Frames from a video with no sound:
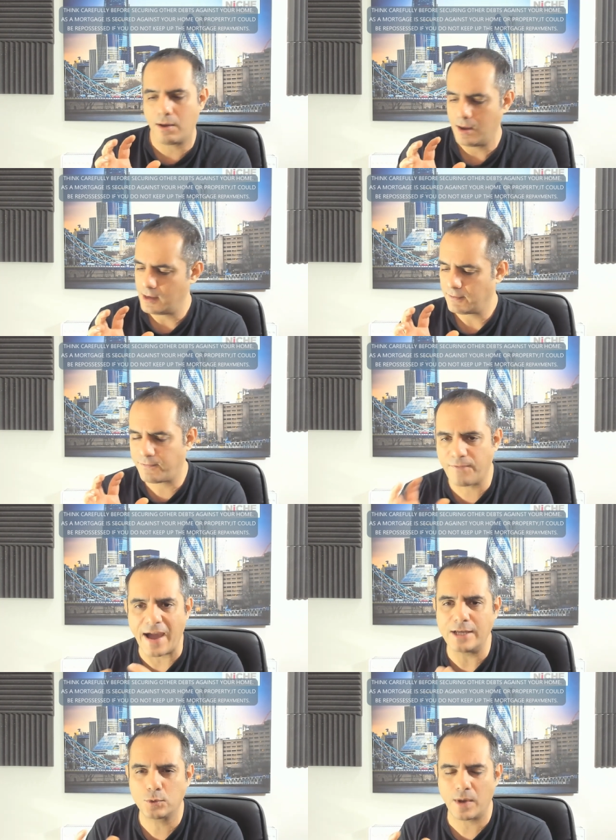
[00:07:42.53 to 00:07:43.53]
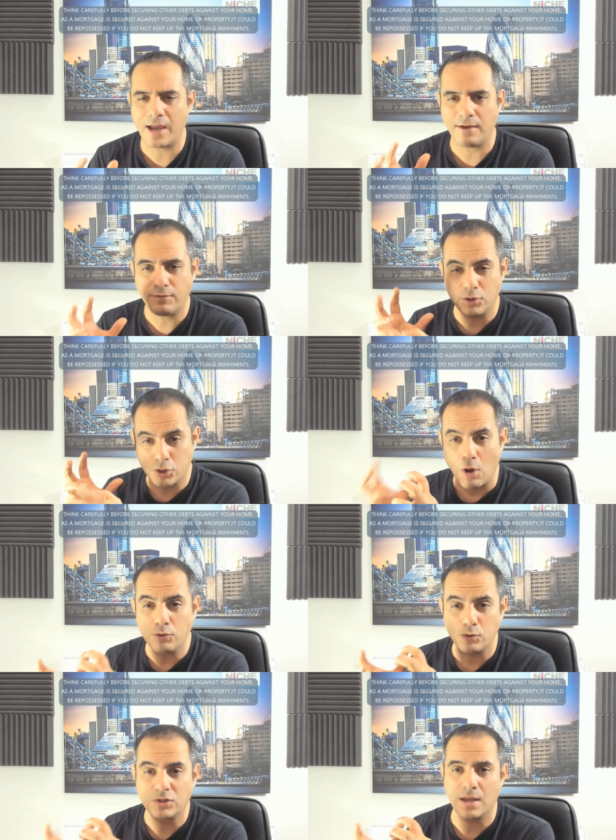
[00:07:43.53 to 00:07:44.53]
phase where if you don't
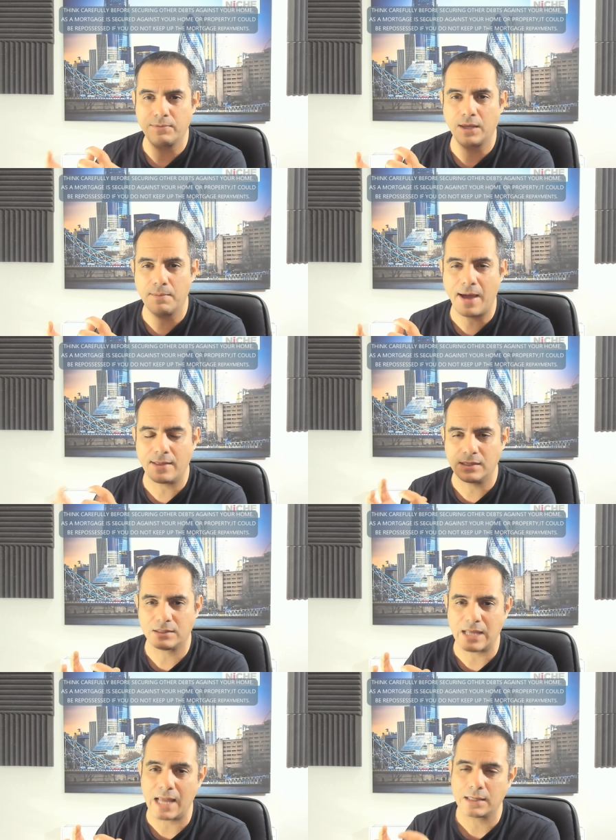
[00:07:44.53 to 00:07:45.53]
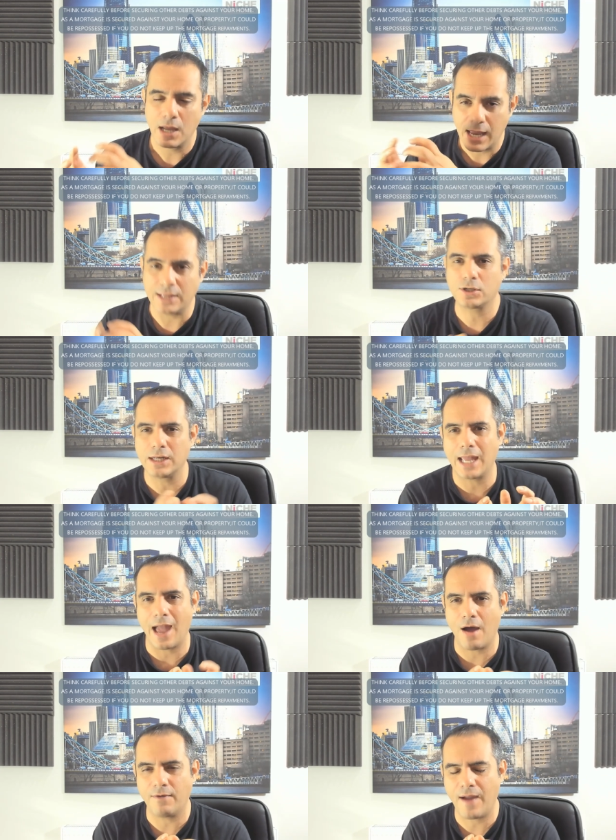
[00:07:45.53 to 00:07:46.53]
do something about this debt, it's going to get
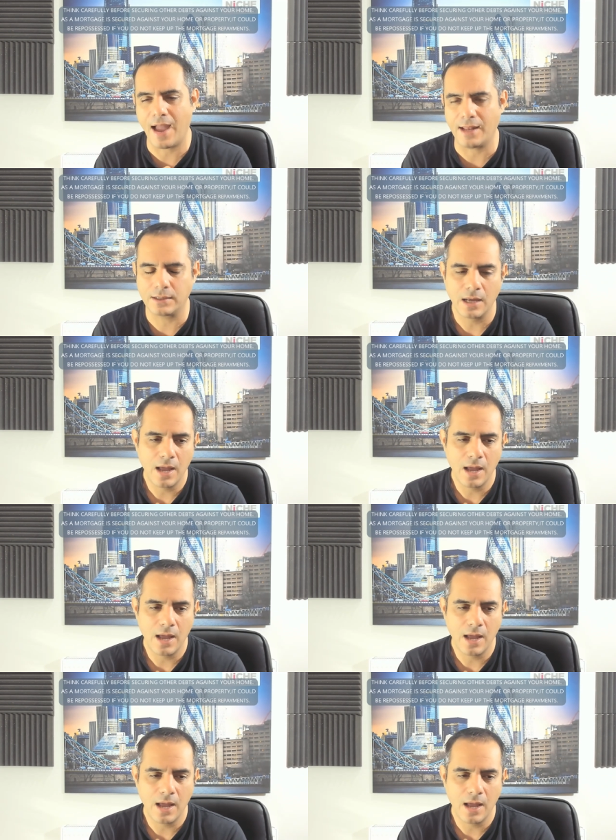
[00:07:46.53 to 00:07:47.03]
out of hand?